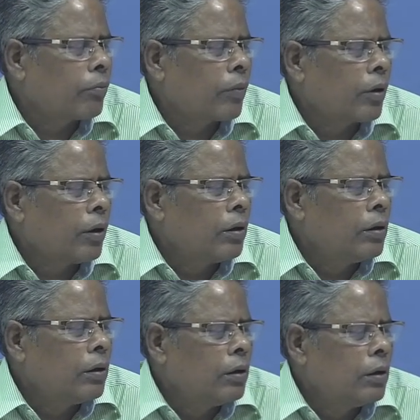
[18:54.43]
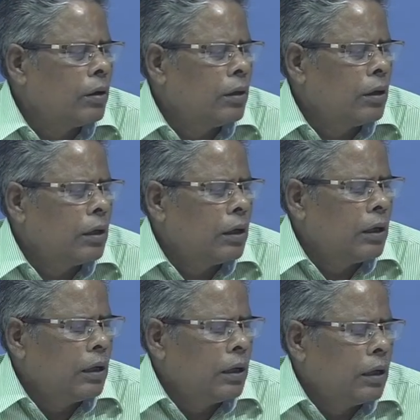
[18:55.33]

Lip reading: No one is speaking in this clip.